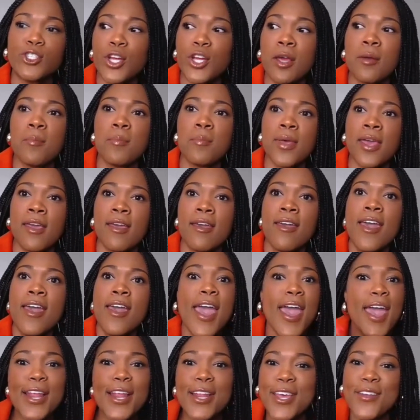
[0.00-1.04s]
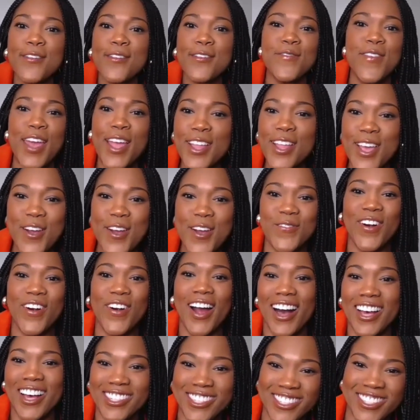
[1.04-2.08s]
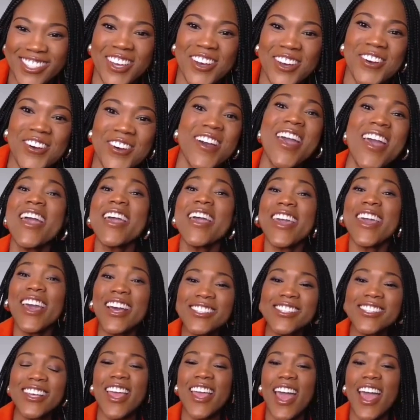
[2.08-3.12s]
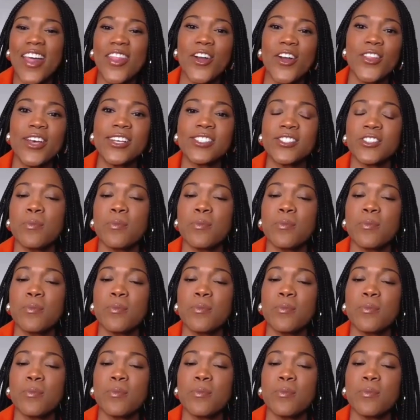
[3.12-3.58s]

It shouldn't be inconvenient for us to get together.